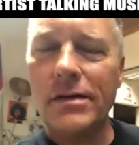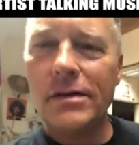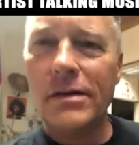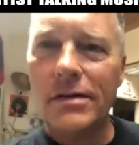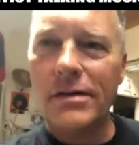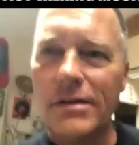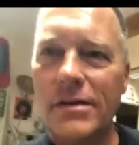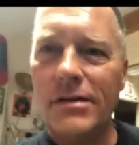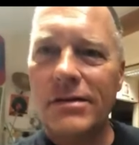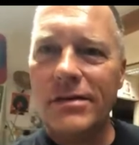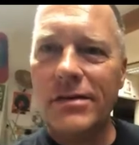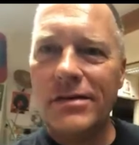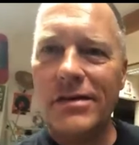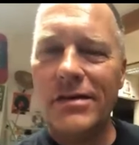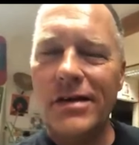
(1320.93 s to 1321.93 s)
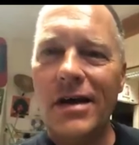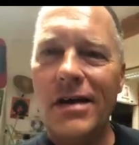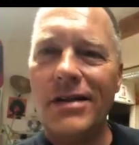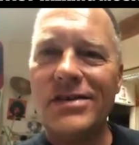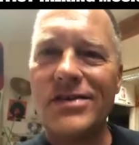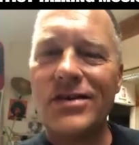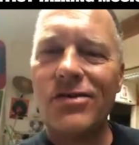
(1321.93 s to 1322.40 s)
day.
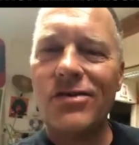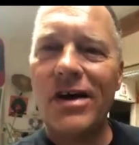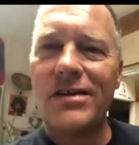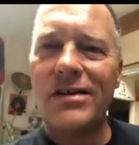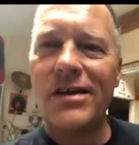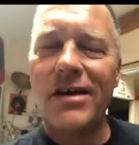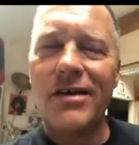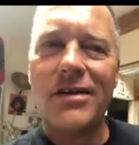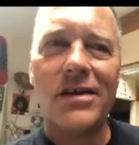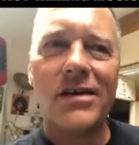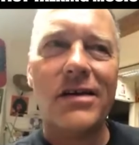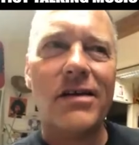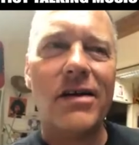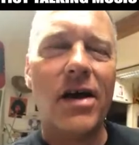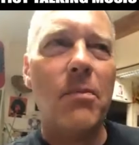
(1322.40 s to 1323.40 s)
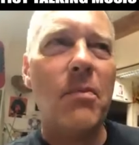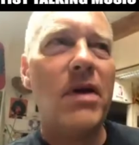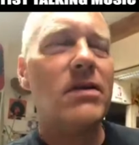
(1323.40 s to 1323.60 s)
Yeah, that's a great guy. Uh, I